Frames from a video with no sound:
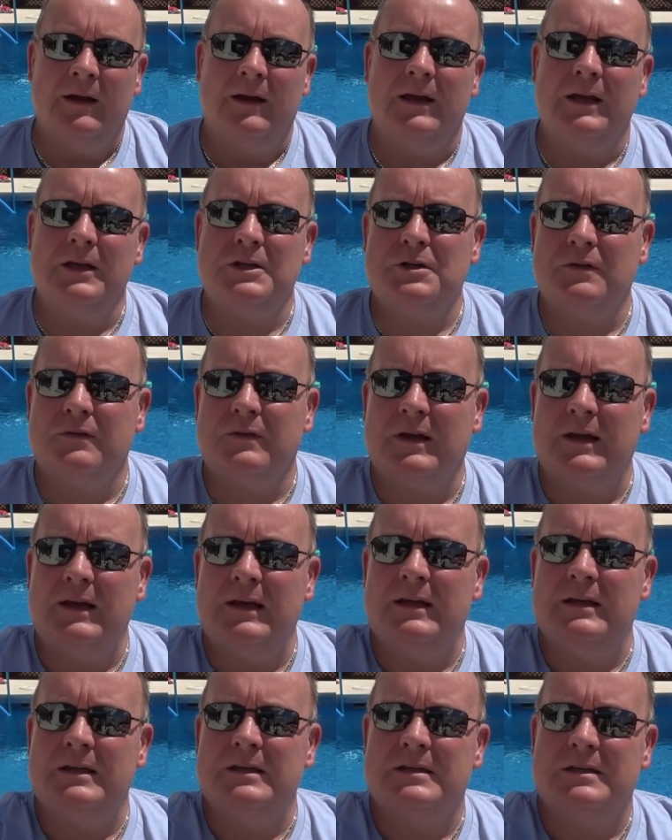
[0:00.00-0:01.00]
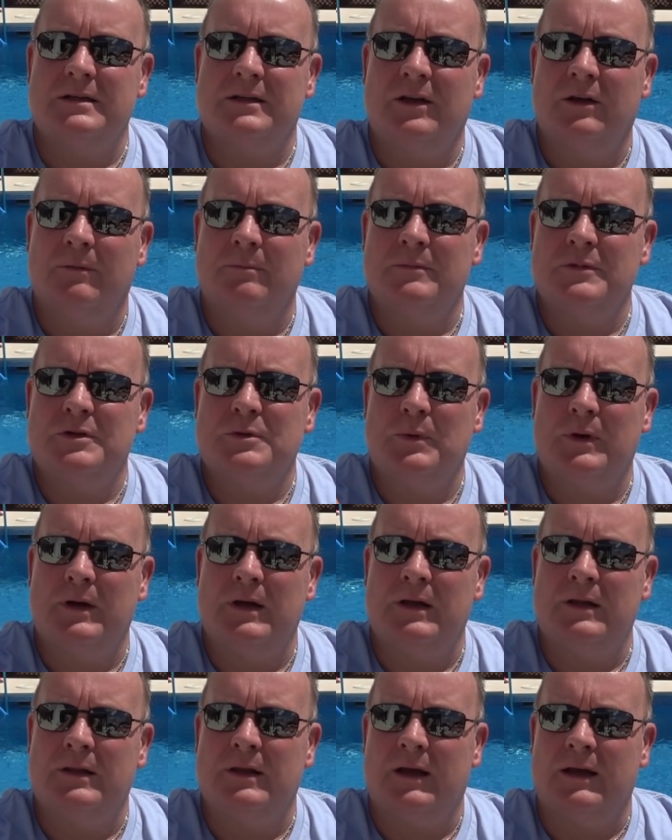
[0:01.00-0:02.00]
Each of these comes
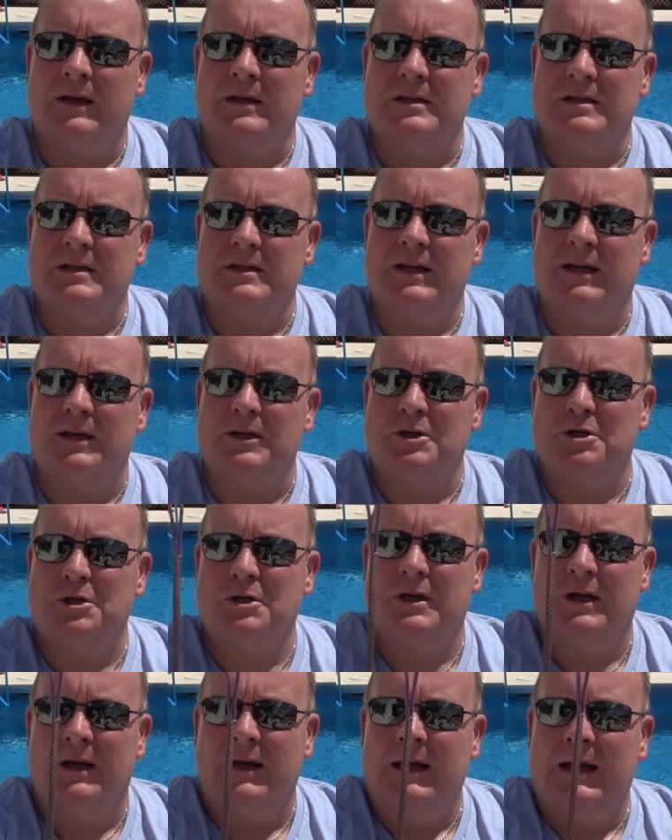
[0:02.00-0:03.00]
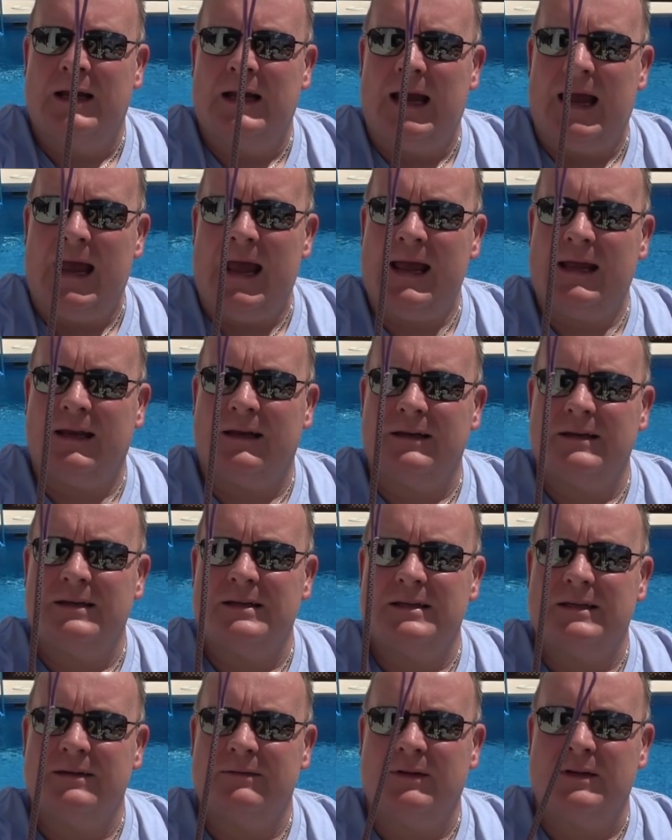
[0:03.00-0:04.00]
with a stitched
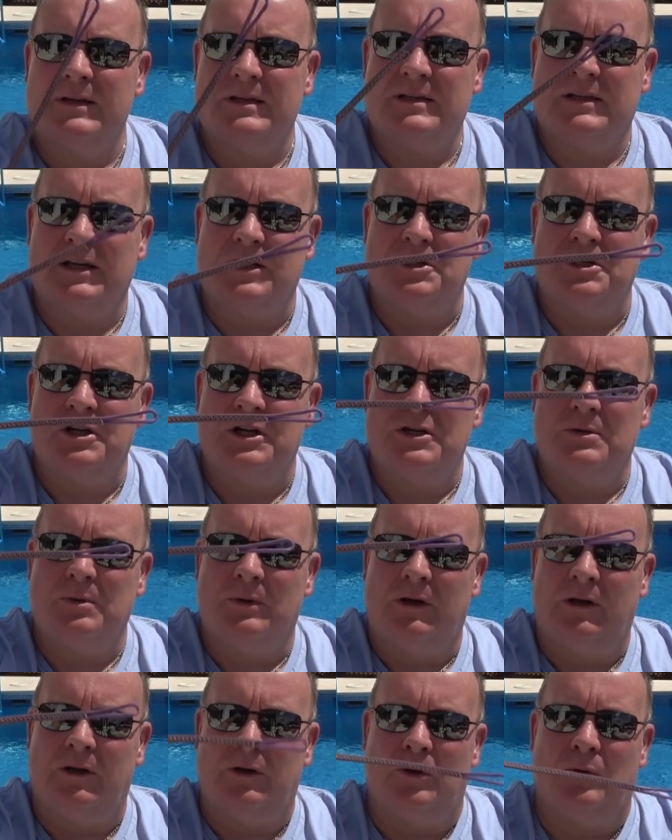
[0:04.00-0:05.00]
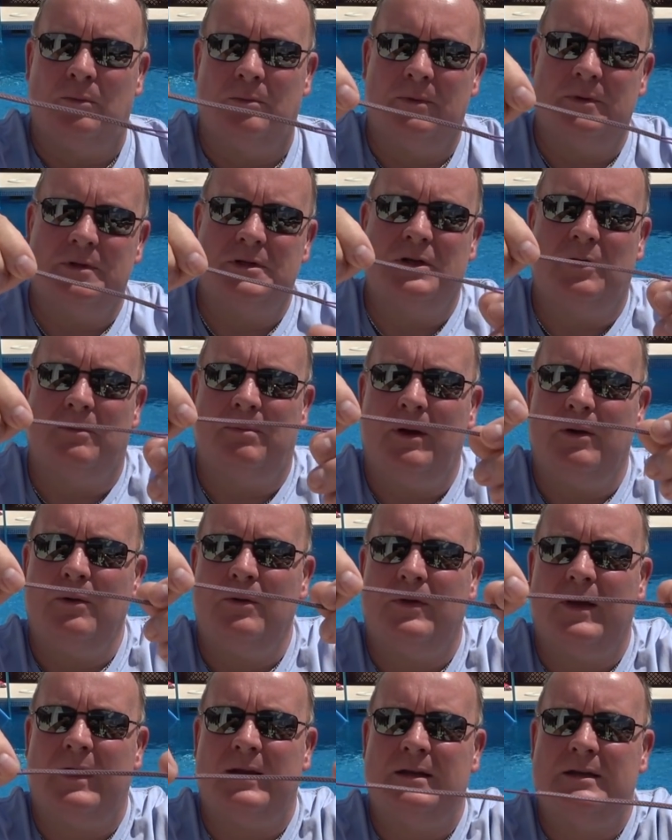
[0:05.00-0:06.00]
end that's stitched into a loop, so
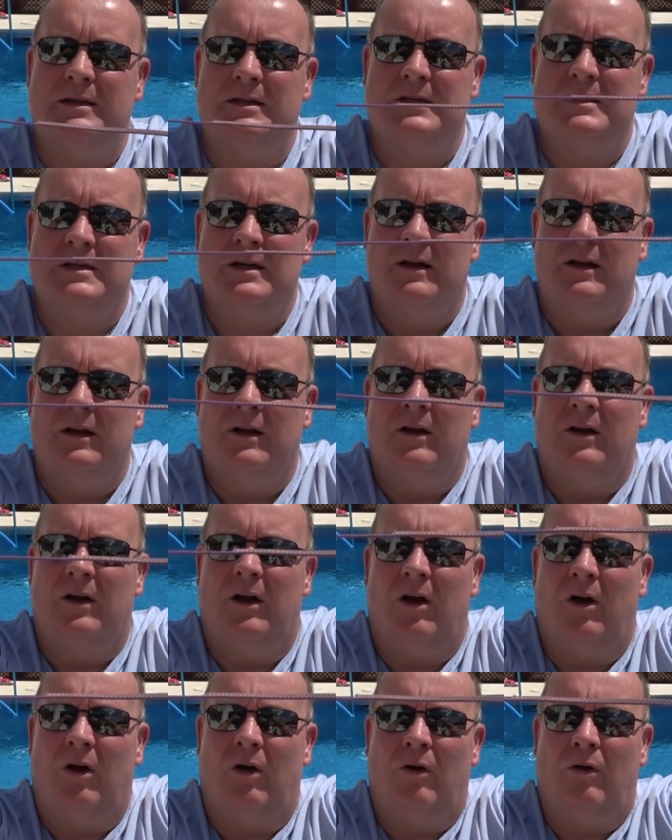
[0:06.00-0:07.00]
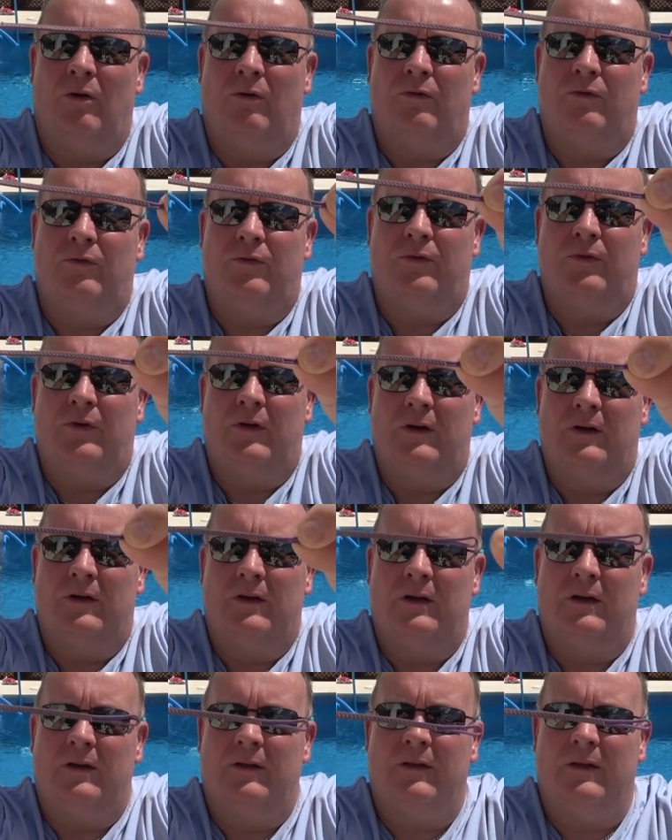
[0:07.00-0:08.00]
both ends of
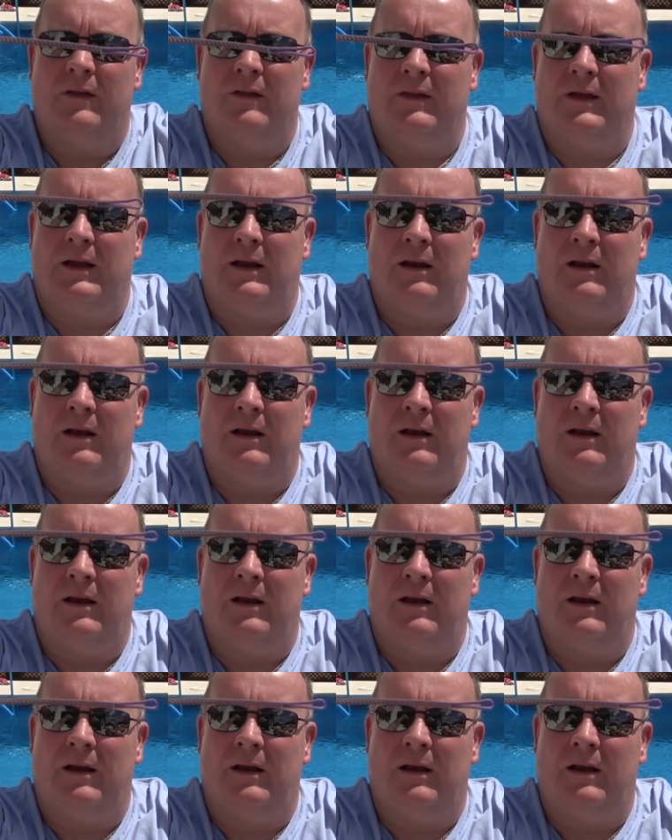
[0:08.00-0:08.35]
the